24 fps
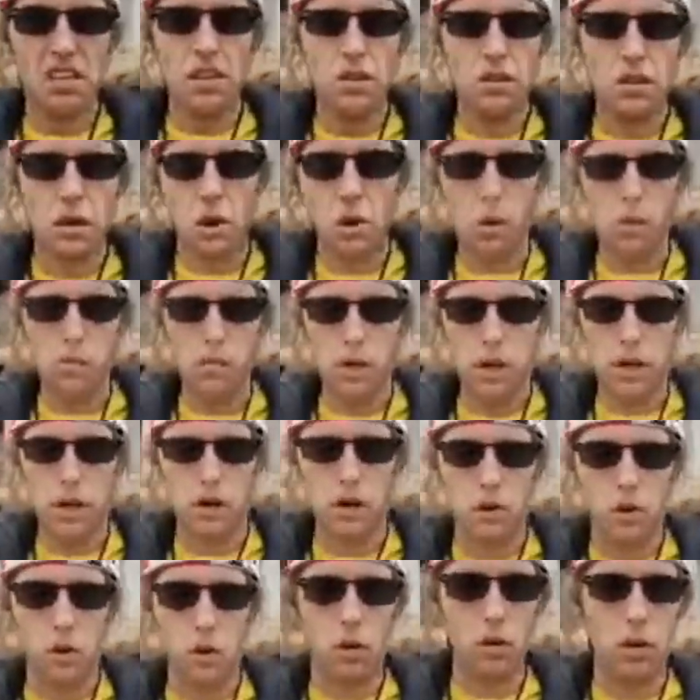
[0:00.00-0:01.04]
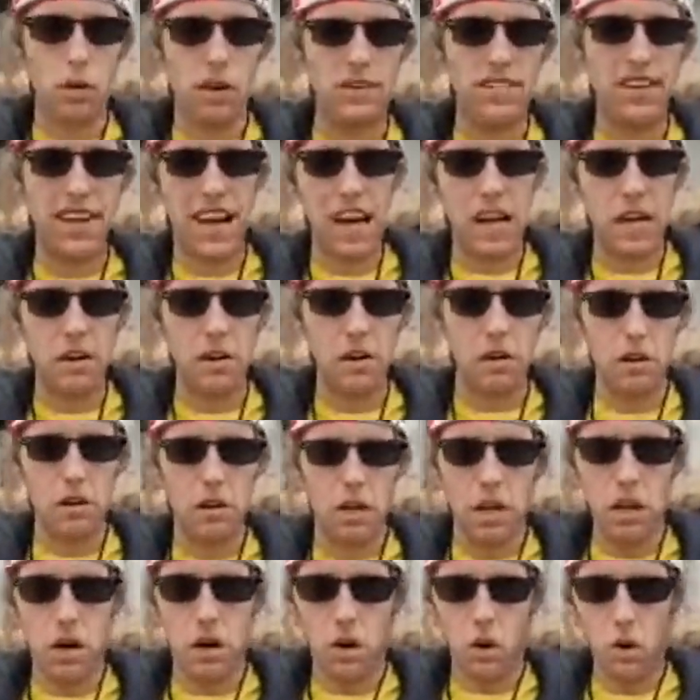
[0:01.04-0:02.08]
No bill or attainder
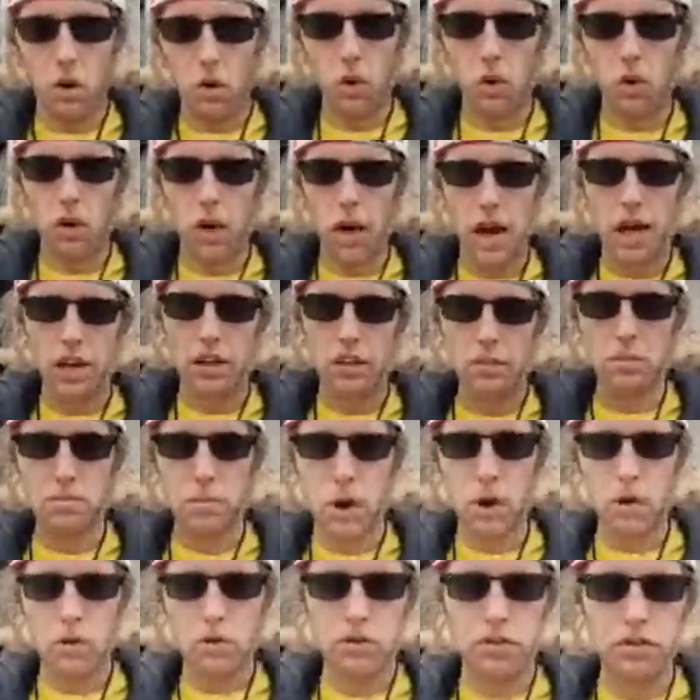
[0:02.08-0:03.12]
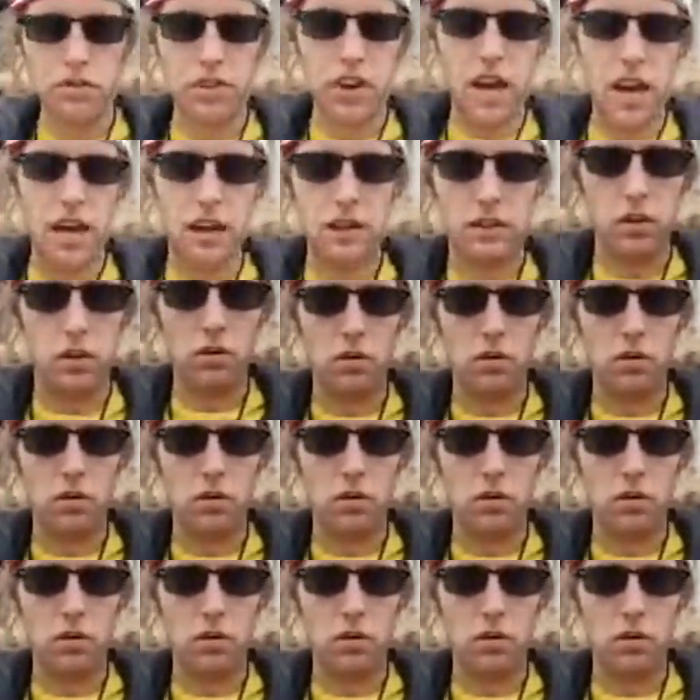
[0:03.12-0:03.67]
or ex post facto